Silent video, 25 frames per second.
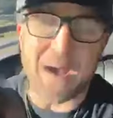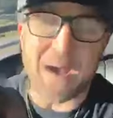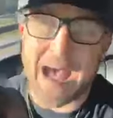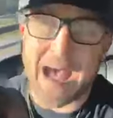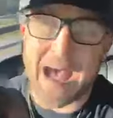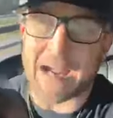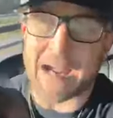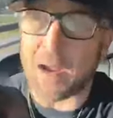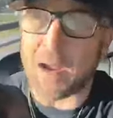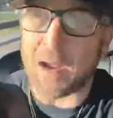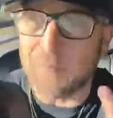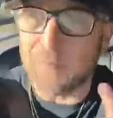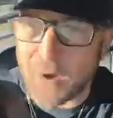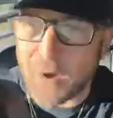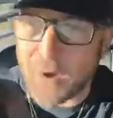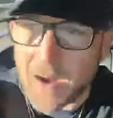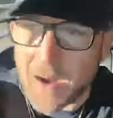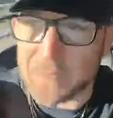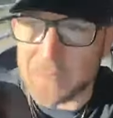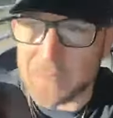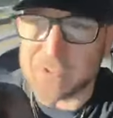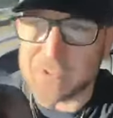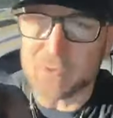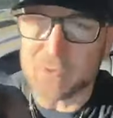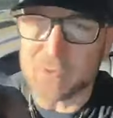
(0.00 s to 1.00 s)
back, I
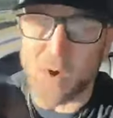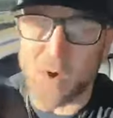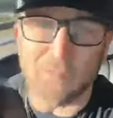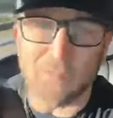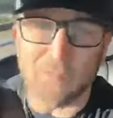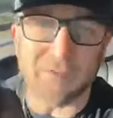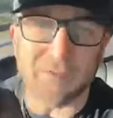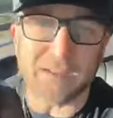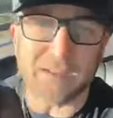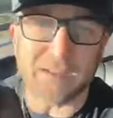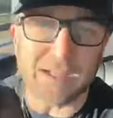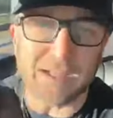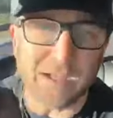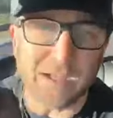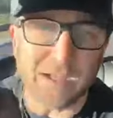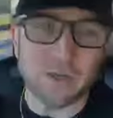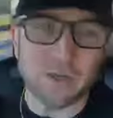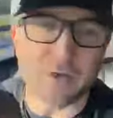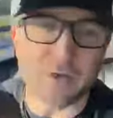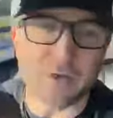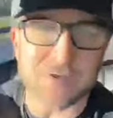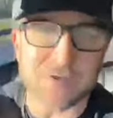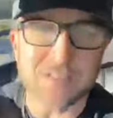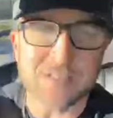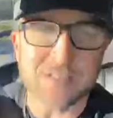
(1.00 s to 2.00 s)
promise you, over the
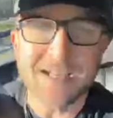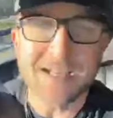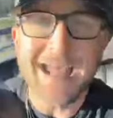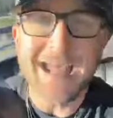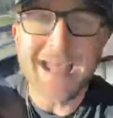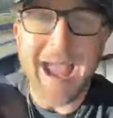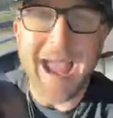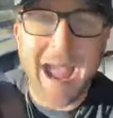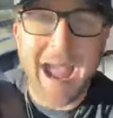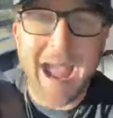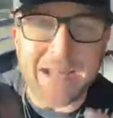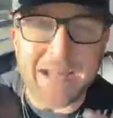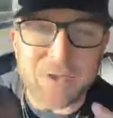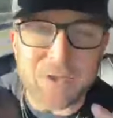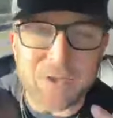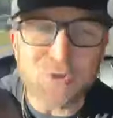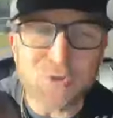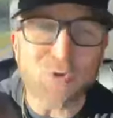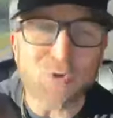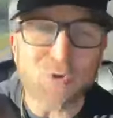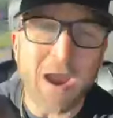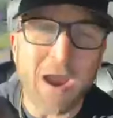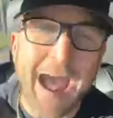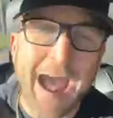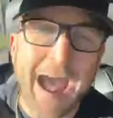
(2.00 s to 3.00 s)
years and
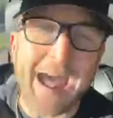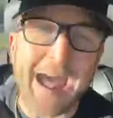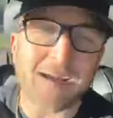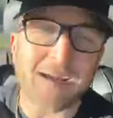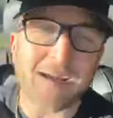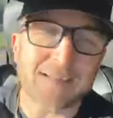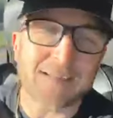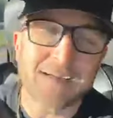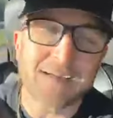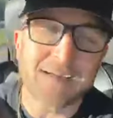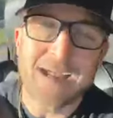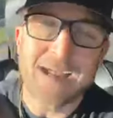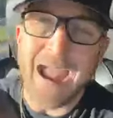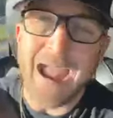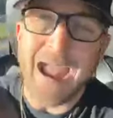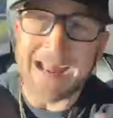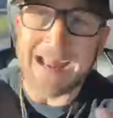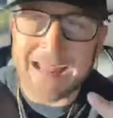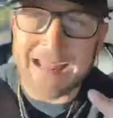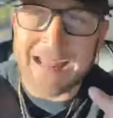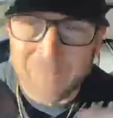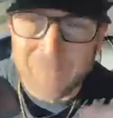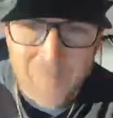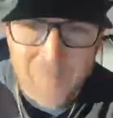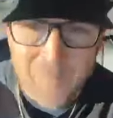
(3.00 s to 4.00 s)
tracked
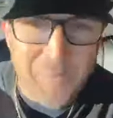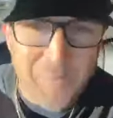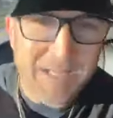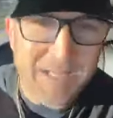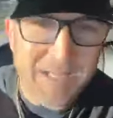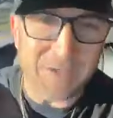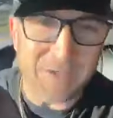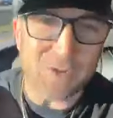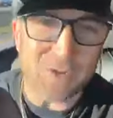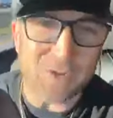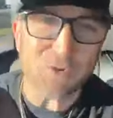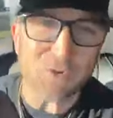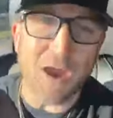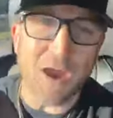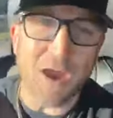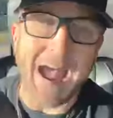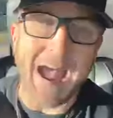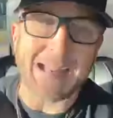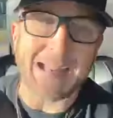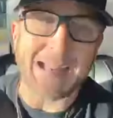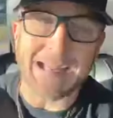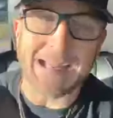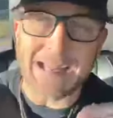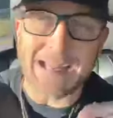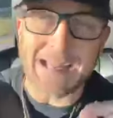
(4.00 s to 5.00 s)
and have been
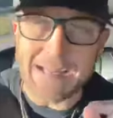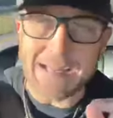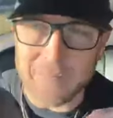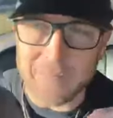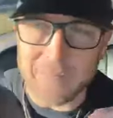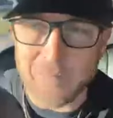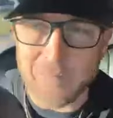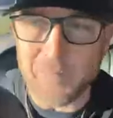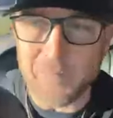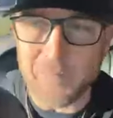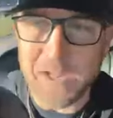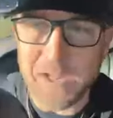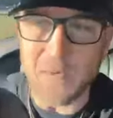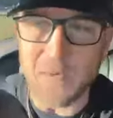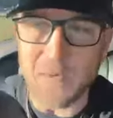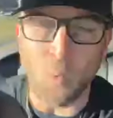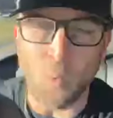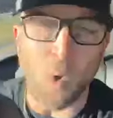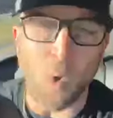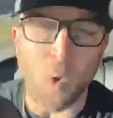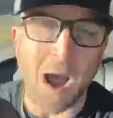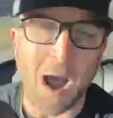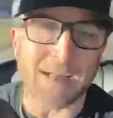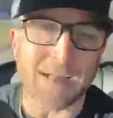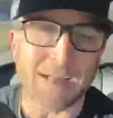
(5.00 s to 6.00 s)
tracking and have been
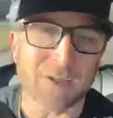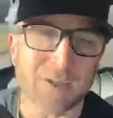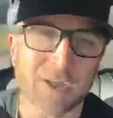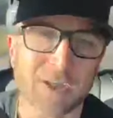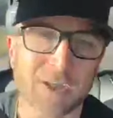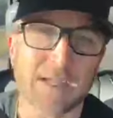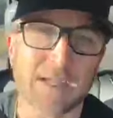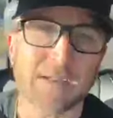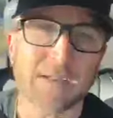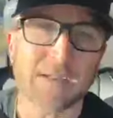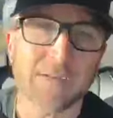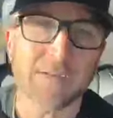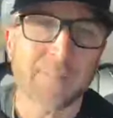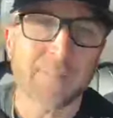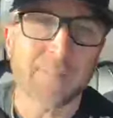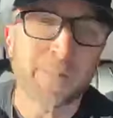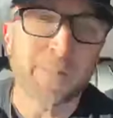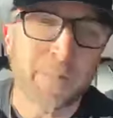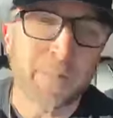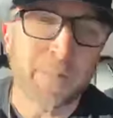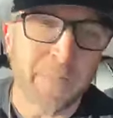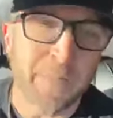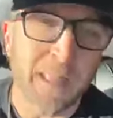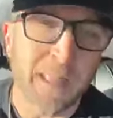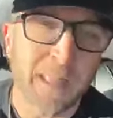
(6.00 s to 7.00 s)
watching
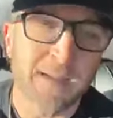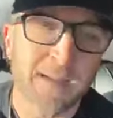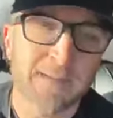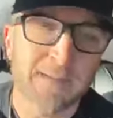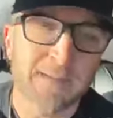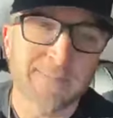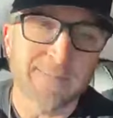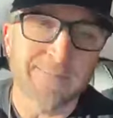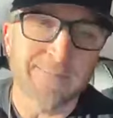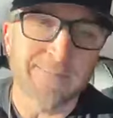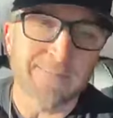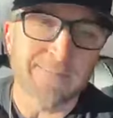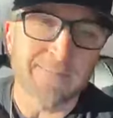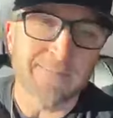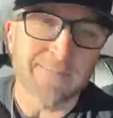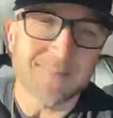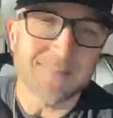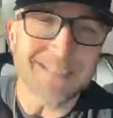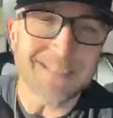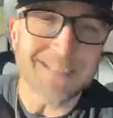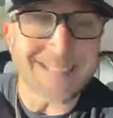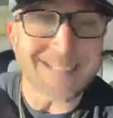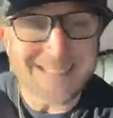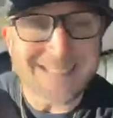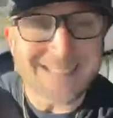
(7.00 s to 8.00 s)

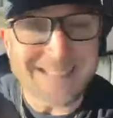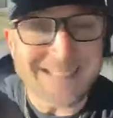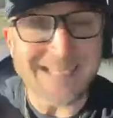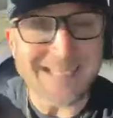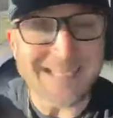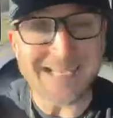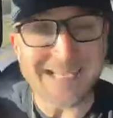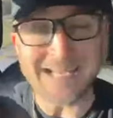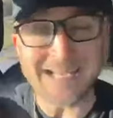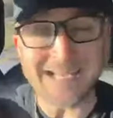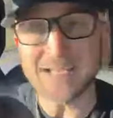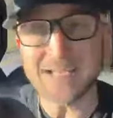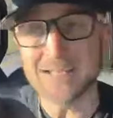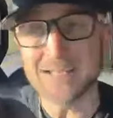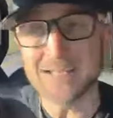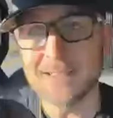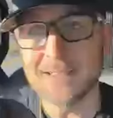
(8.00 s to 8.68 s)
to see